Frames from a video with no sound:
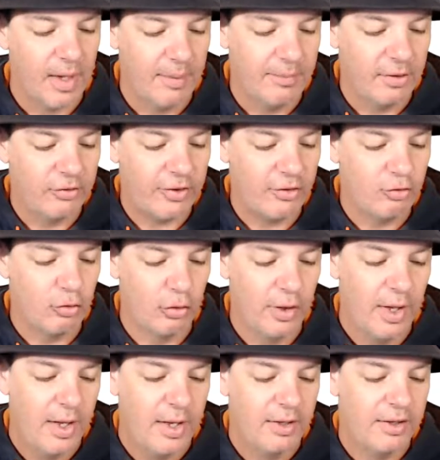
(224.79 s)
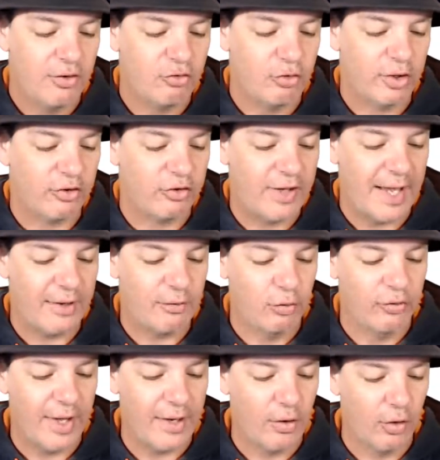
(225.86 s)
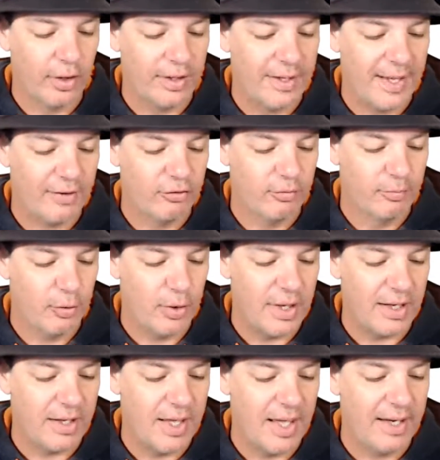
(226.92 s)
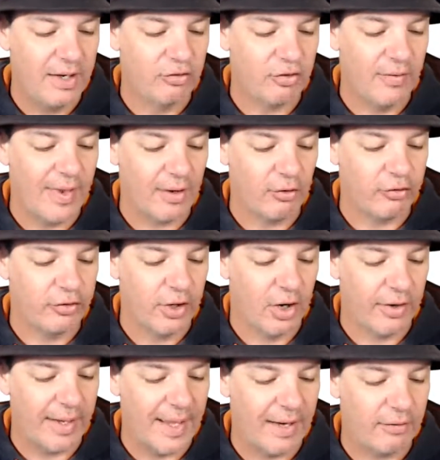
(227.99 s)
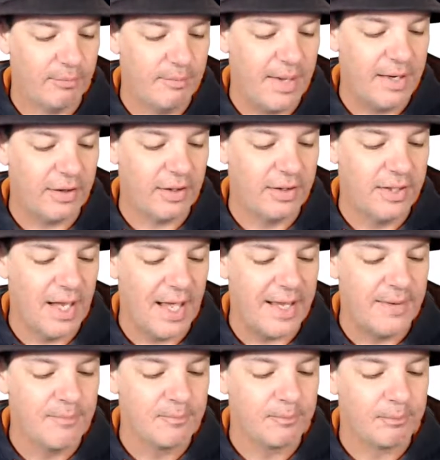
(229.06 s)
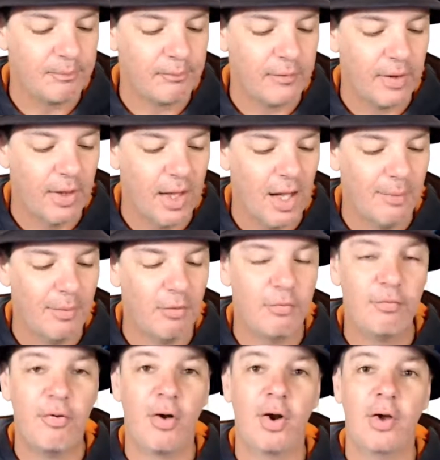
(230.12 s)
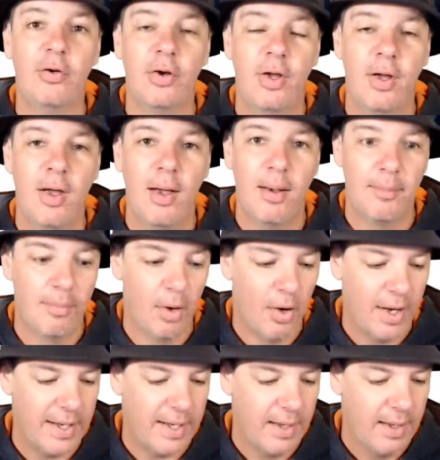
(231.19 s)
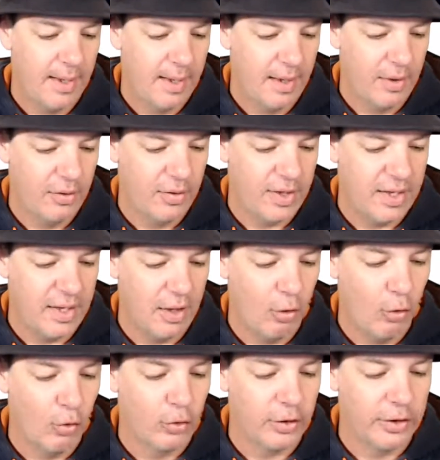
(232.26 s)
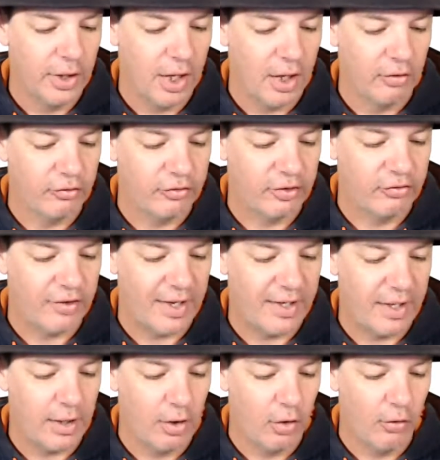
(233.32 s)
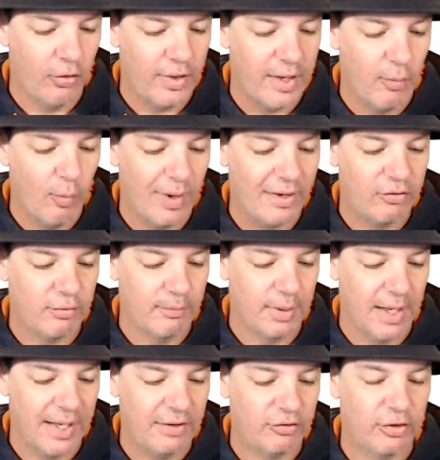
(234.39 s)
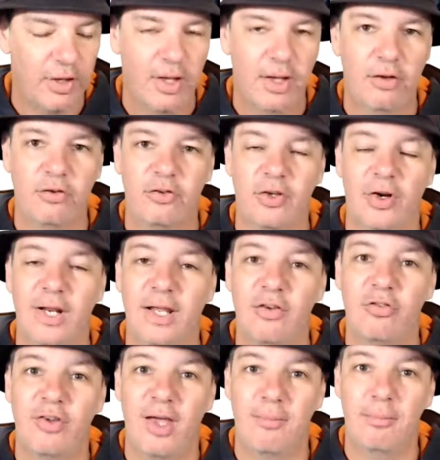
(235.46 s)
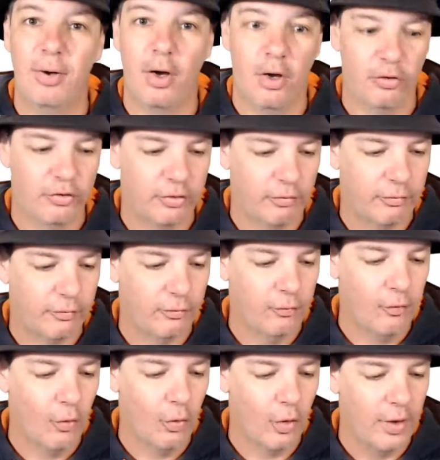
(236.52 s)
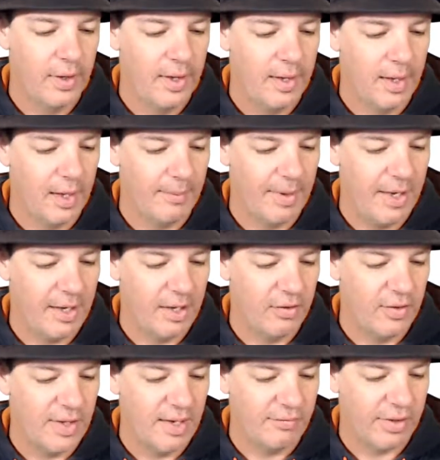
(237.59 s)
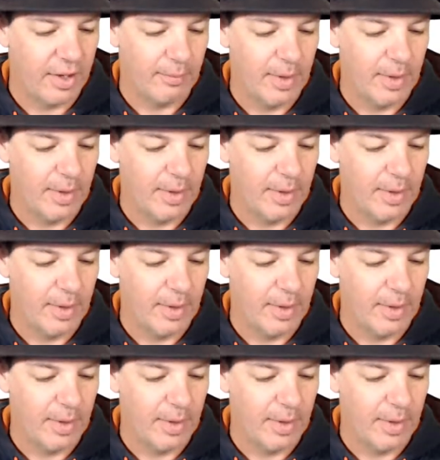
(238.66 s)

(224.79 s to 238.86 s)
Central District Stags will take on Canterbury Kings, and that'll start at midday, followed by the Auckland Hearts taking on the Wellington Blaze, starting at 4:10 in the evening.